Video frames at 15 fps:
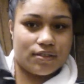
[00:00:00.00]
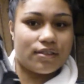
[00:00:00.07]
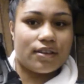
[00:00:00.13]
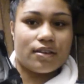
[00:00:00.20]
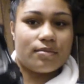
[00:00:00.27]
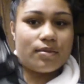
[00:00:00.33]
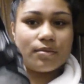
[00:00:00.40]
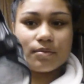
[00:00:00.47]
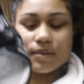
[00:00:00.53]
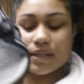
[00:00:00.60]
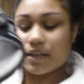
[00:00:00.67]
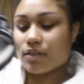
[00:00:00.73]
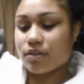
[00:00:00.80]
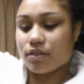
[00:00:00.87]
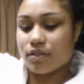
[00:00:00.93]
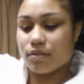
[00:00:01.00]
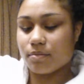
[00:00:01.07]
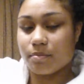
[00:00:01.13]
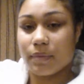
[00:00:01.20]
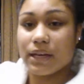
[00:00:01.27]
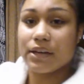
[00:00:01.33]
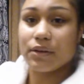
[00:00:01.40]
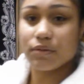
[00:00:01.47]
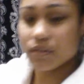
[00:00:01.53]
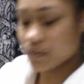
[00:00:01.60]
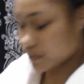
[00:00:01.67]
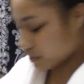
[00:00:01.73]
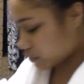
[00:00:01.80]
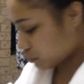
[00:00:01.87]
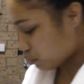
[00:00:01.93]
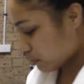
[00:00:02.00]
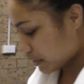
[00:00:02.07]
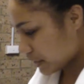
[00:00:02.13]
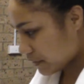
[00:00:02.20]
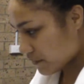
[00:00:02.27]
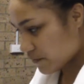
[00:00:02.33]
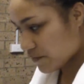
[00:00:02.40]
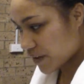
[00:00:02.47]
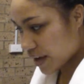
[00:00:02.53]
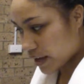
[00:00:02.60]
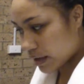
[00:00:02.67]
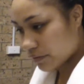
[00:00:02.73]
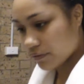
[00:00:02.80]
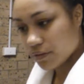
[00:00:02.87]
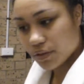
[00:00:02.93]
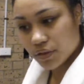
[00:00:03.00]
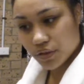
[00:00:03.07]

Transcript: Can't remember what they're called, but it was for 25